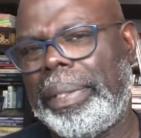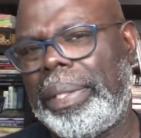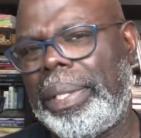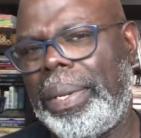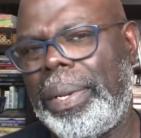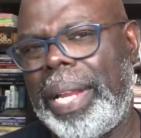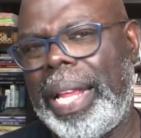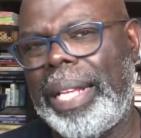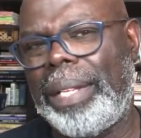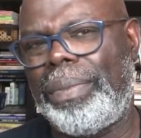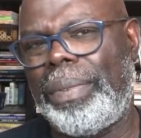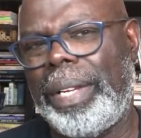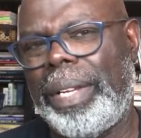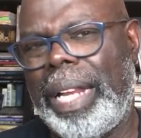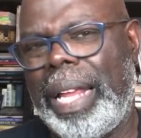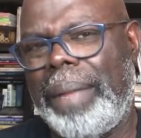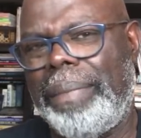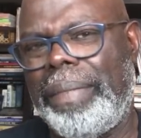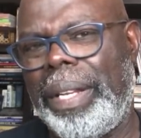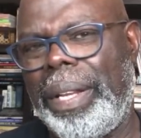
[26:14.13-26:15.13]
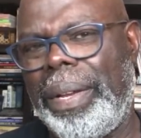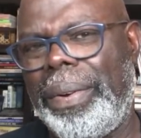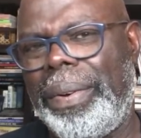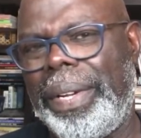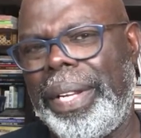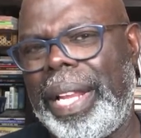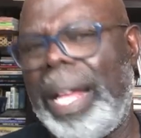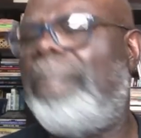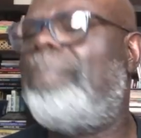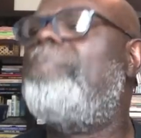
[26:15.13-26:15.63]
So that's what I'm
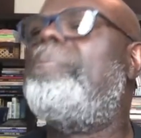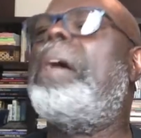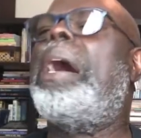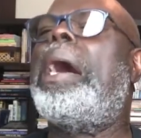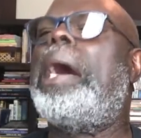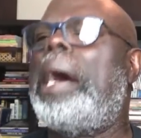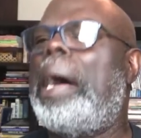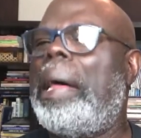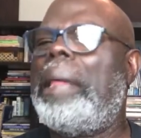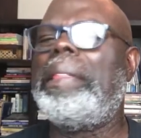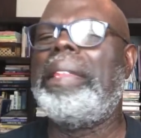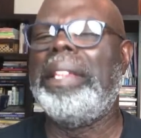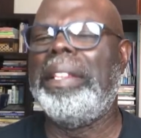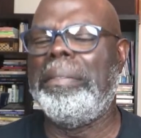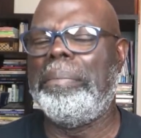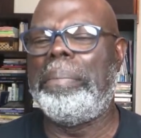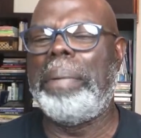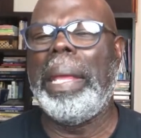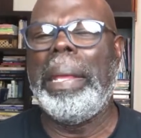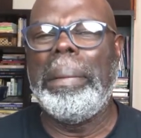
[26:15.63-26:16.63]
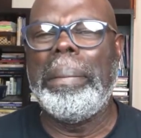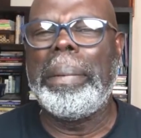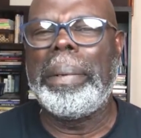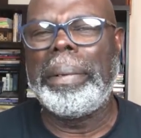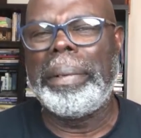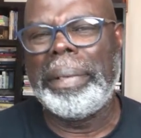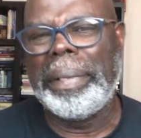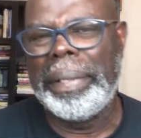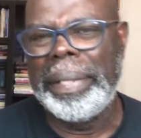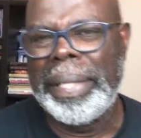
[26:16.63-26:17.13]
doing. I'm bothering
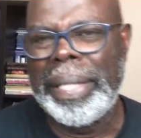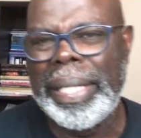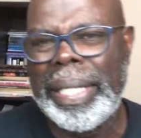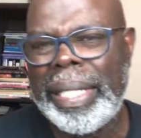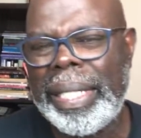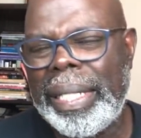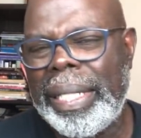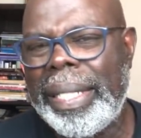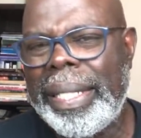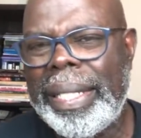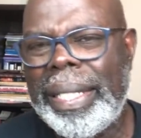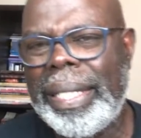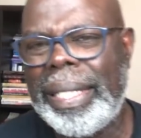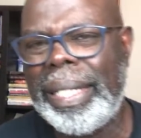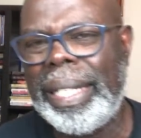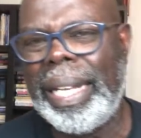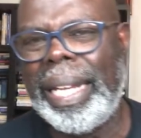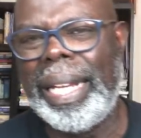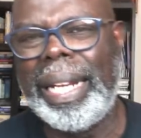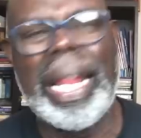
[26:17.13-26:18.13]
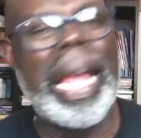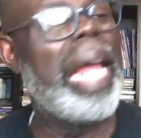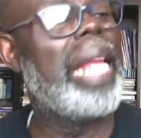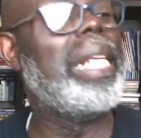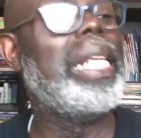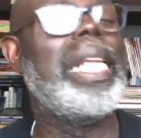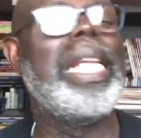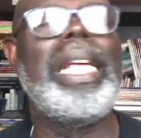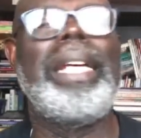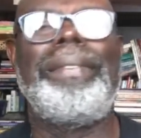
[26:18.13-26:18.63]
people. And I
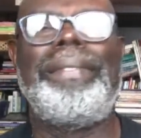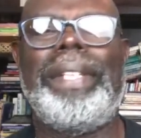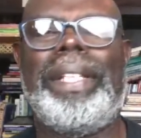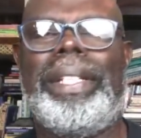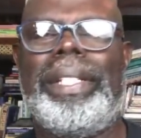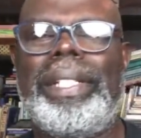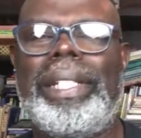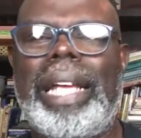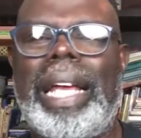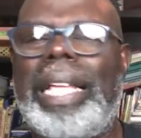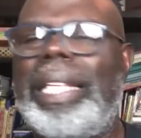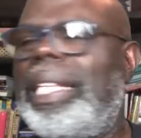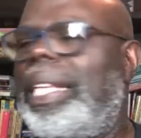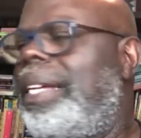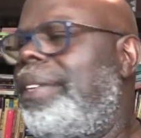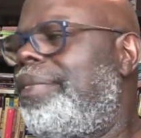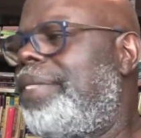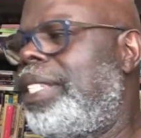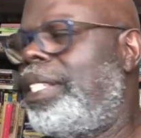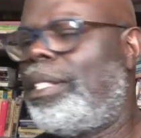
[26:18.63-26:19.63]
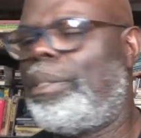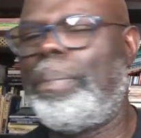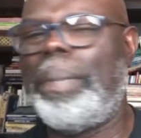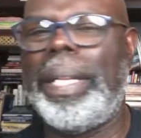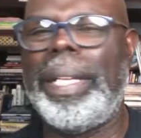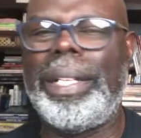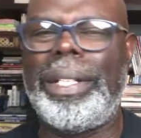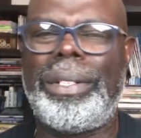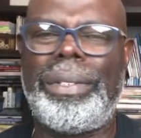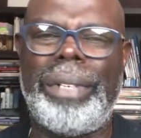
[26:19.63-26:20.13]
love it. I love this
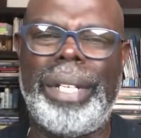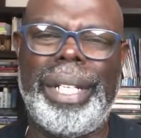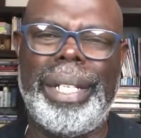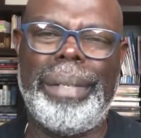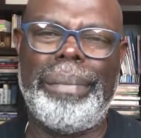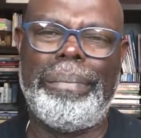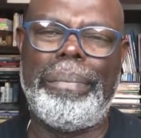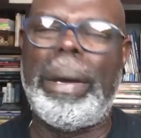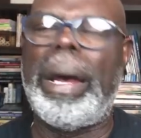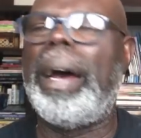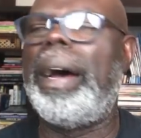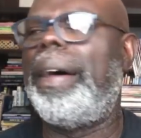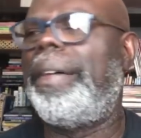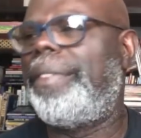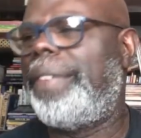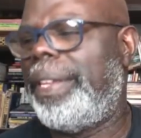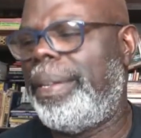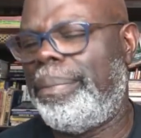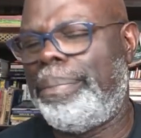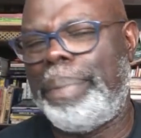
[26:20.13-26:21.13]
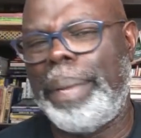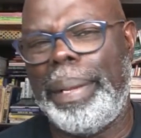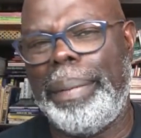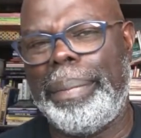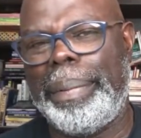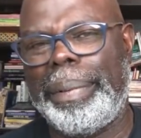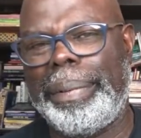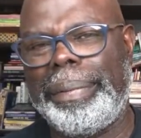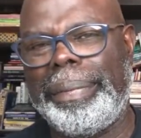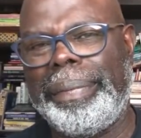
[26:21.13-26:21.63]
ministry, bothering
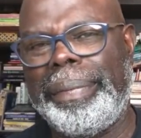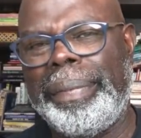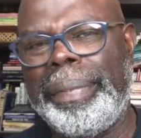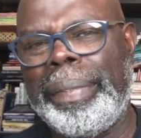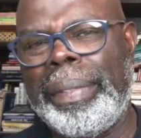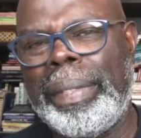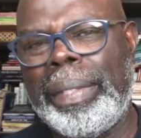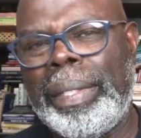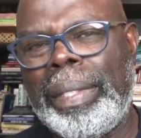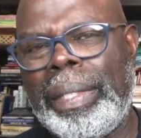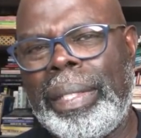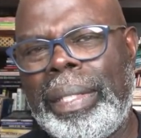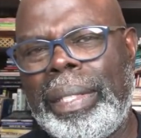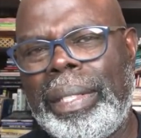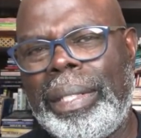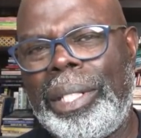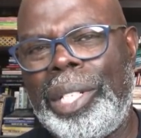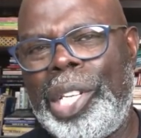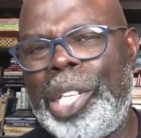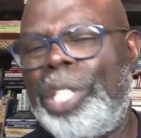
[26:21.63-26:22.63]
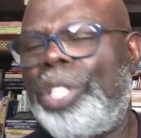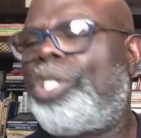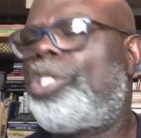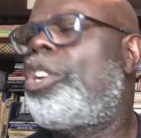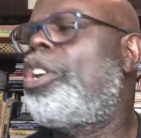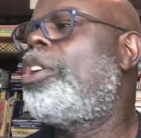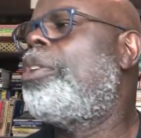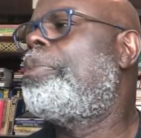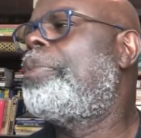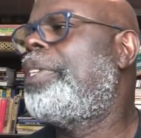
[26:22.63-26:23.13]
people,
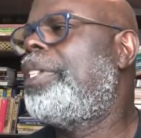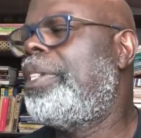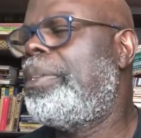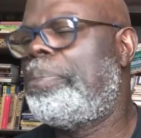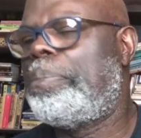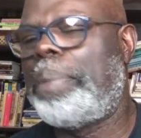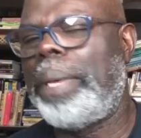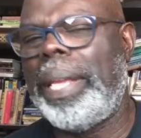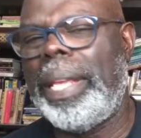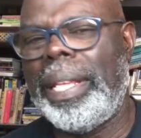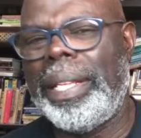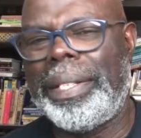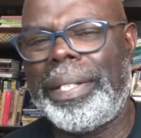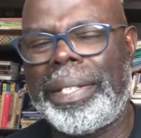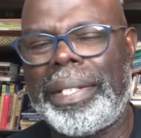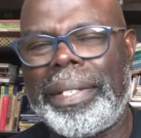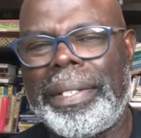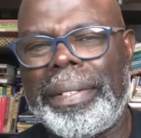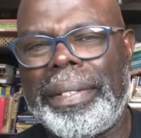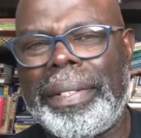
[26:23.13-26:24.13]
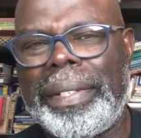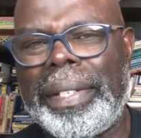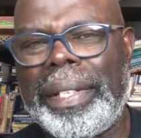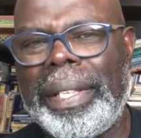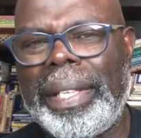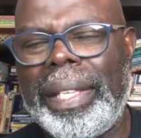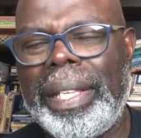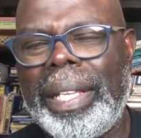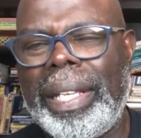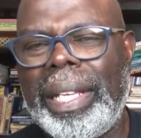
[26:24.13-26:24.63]
disturbing the peace.
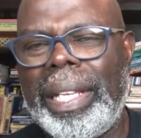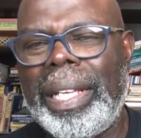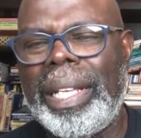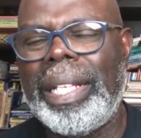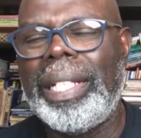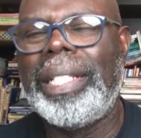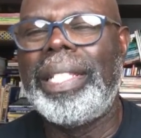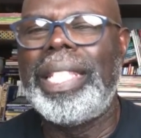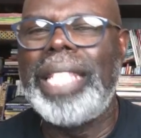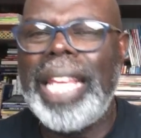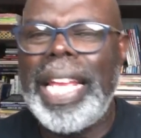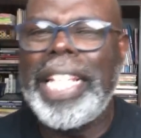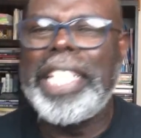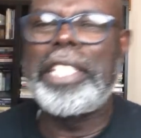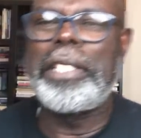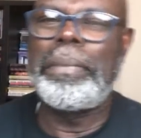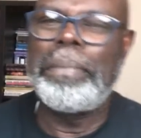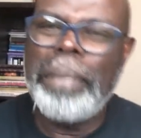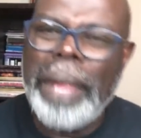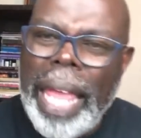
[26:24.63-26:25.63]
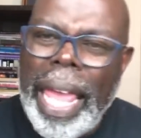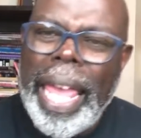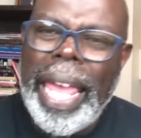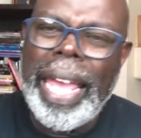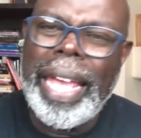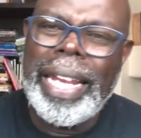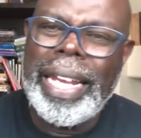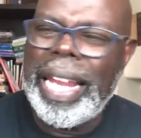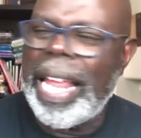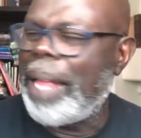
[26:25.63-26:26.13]
This
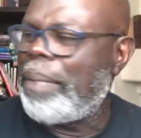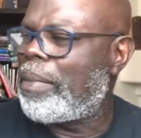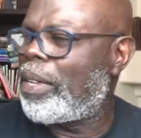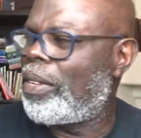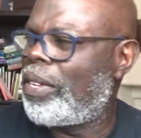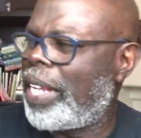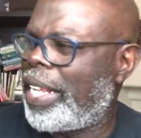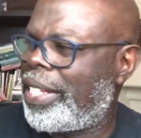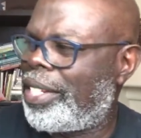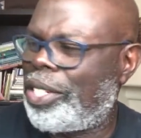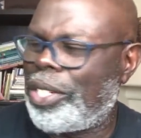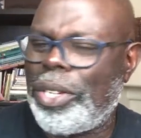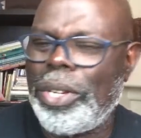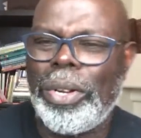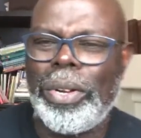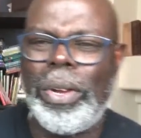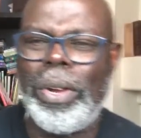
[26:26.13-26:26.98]
man, I'm going to let you go